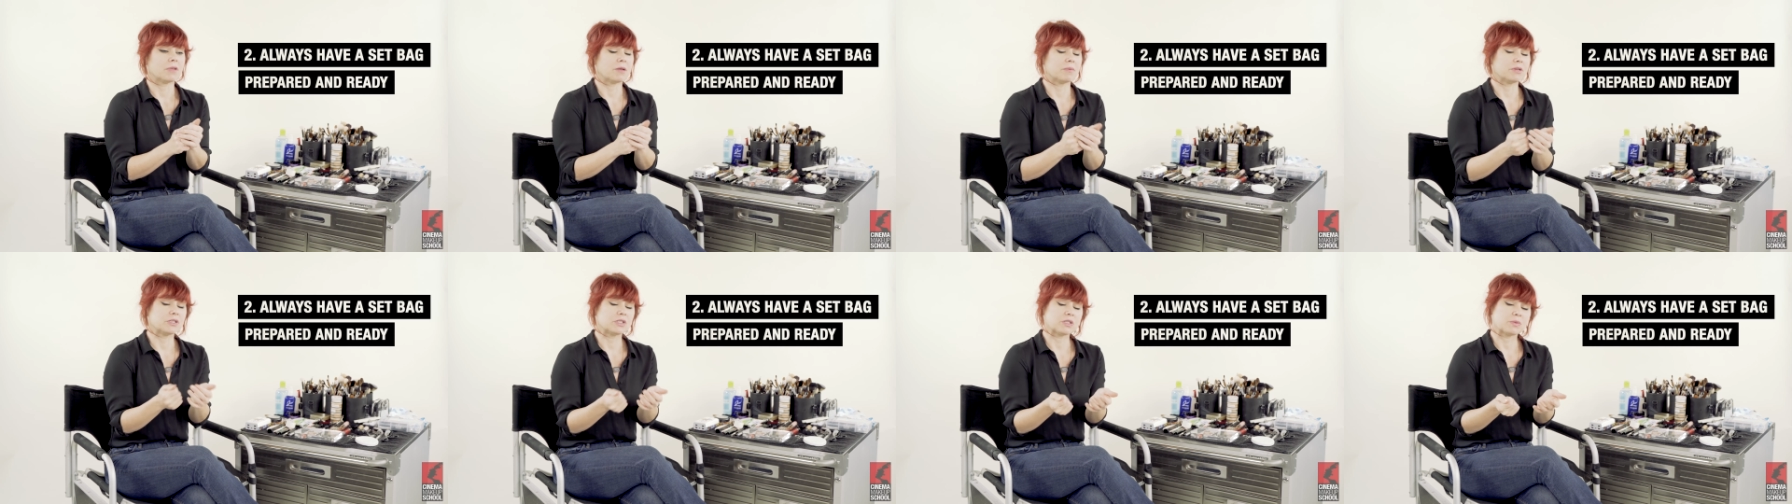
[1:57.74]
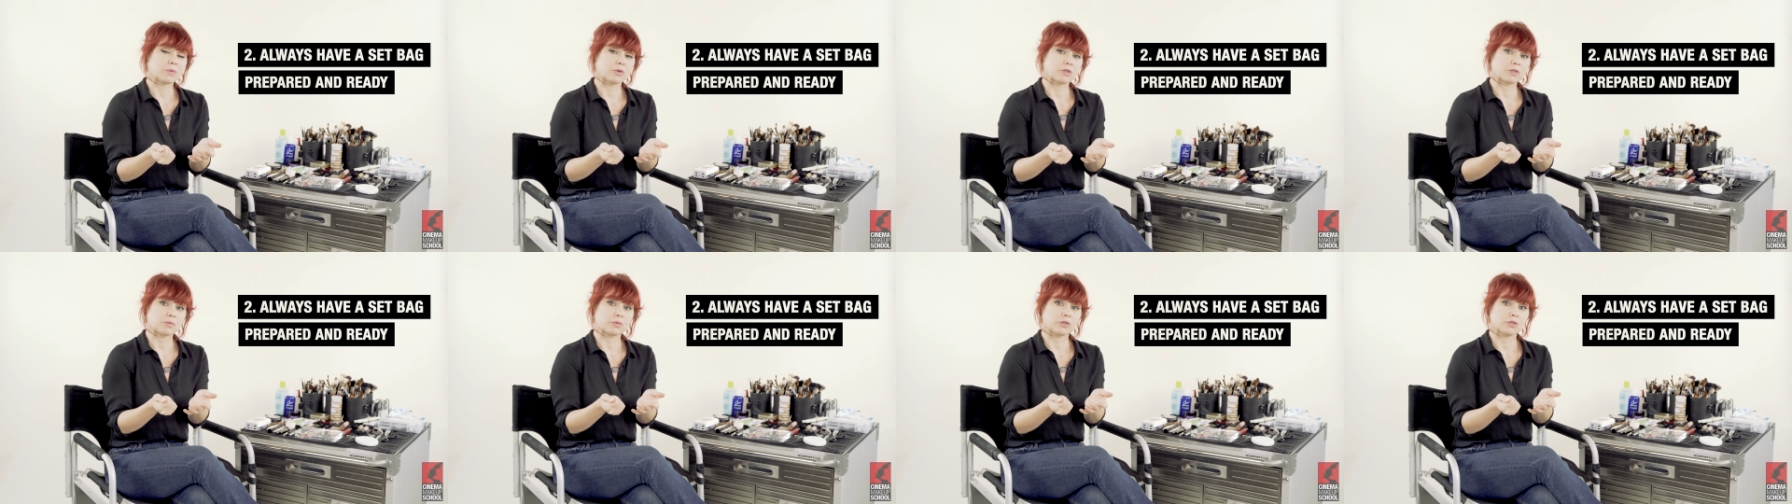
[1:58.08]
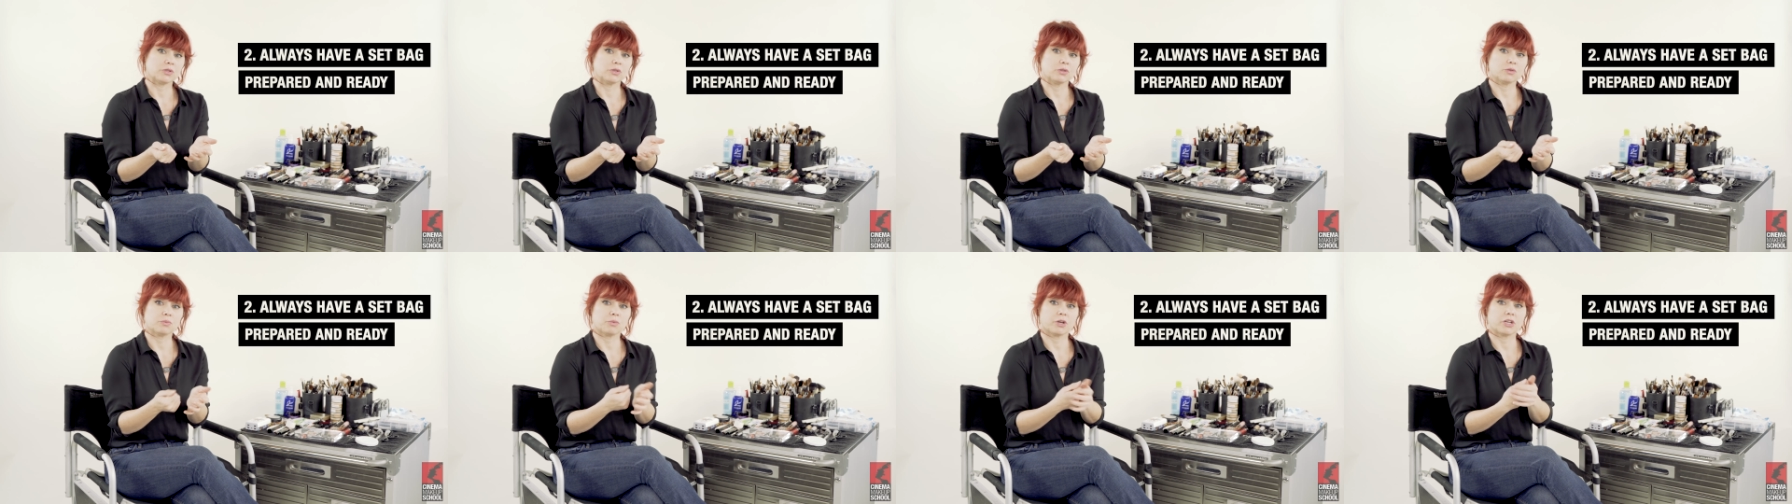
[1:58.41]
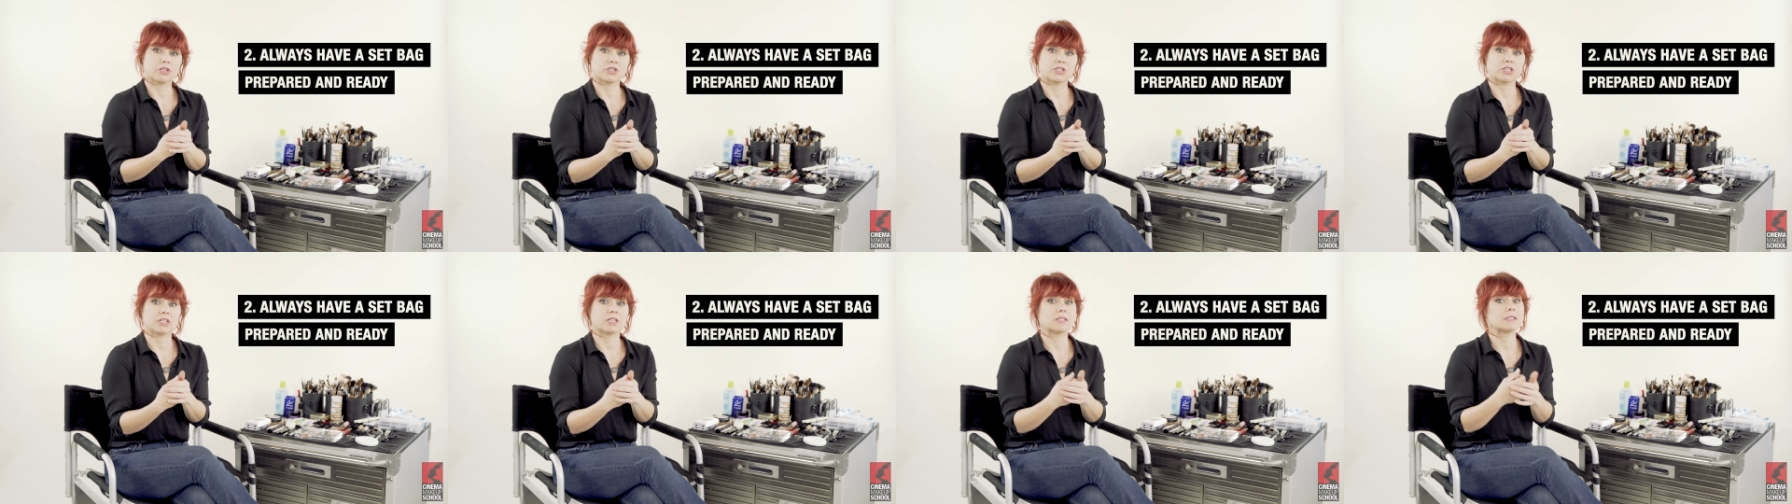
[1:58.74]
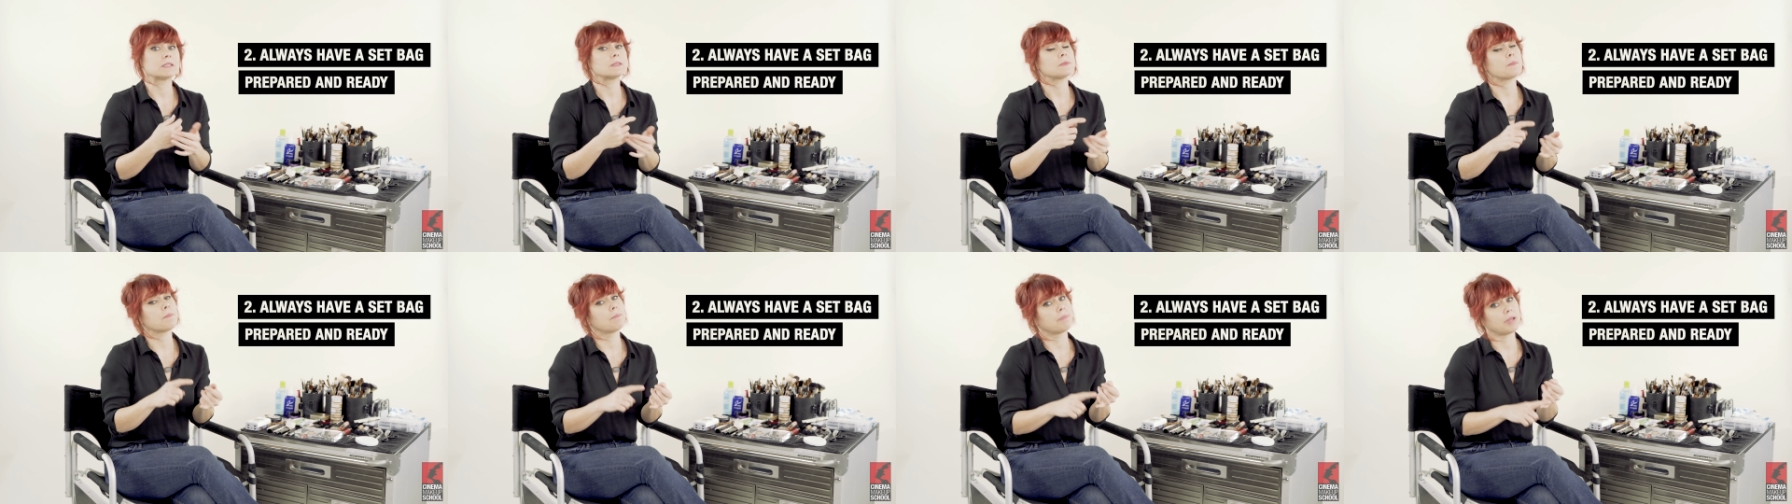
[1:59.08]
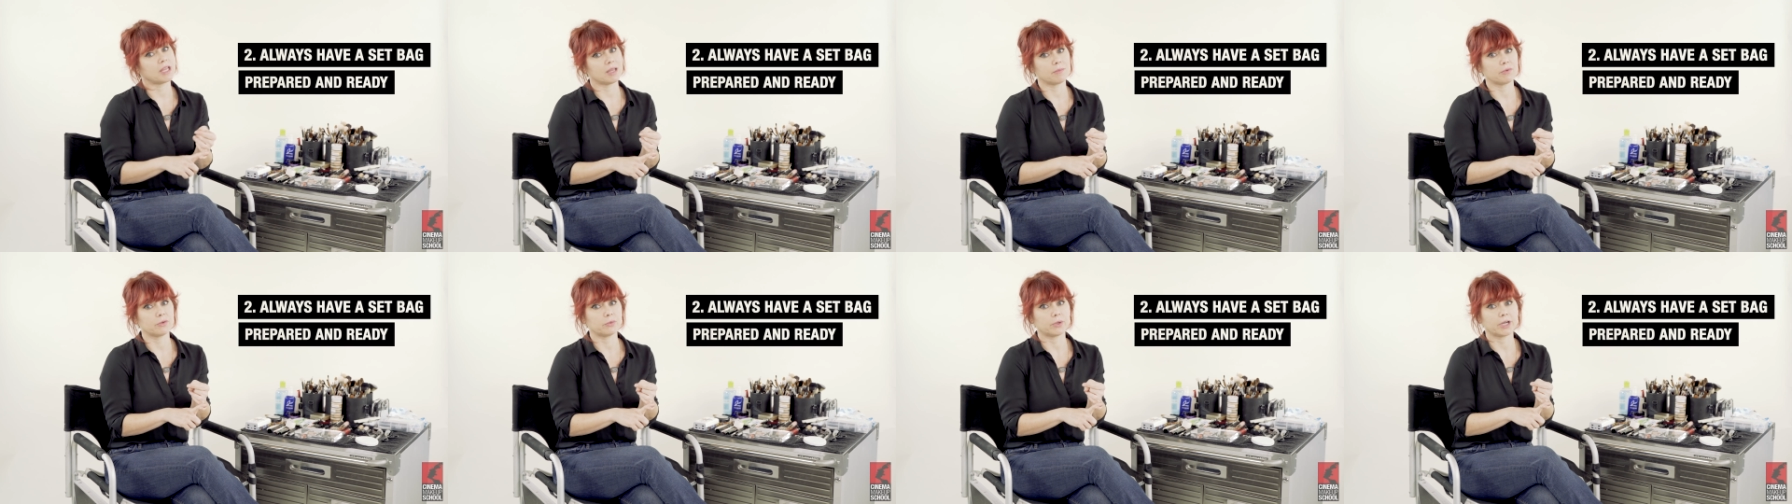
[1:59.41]
maybe disposable toothbrushes,
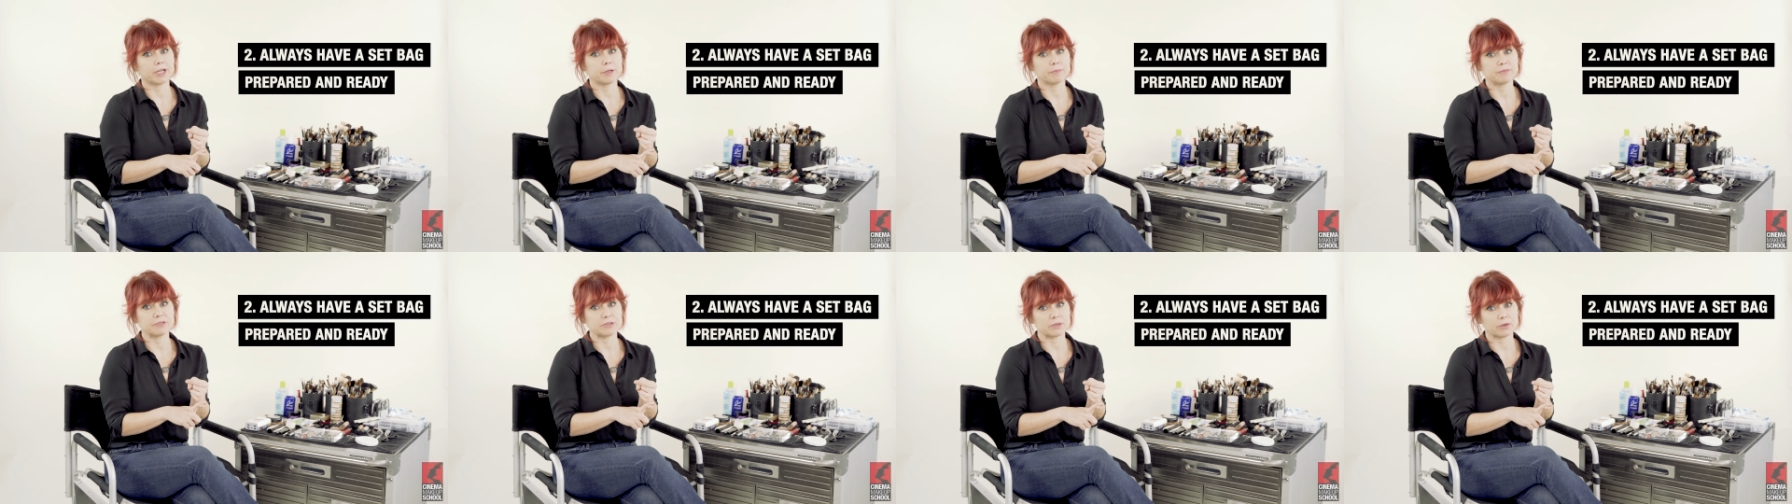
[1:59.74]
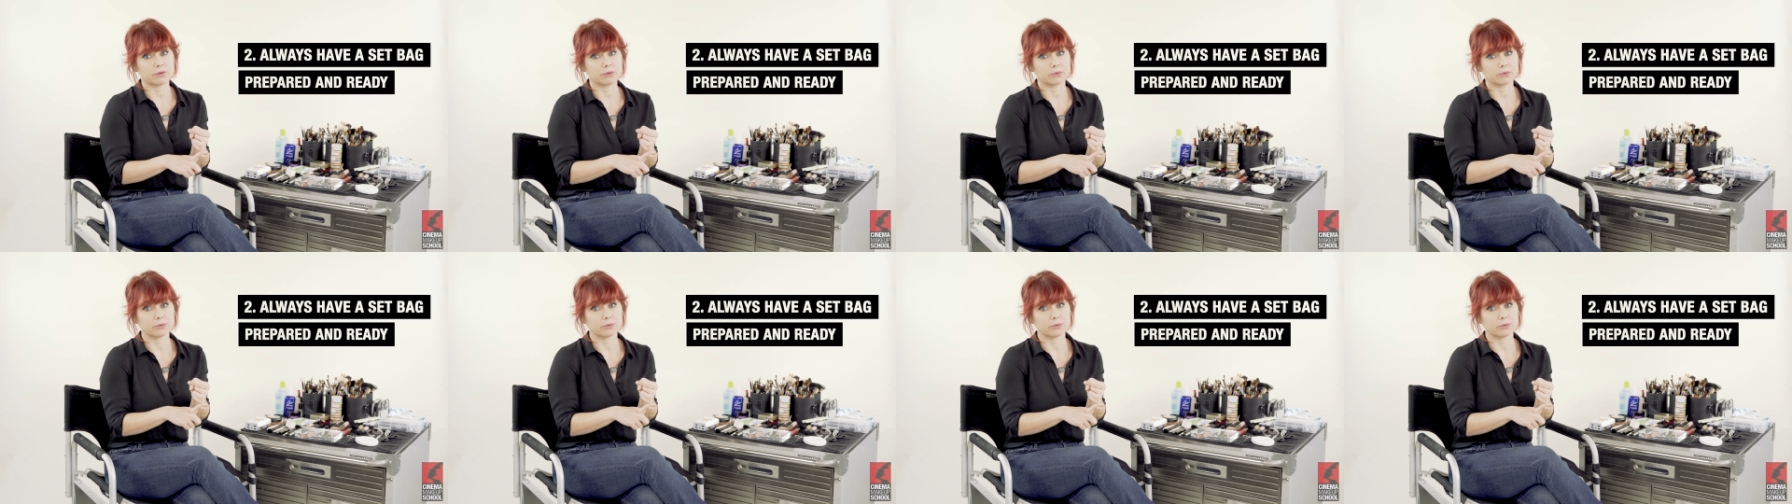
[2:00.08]
baby wipes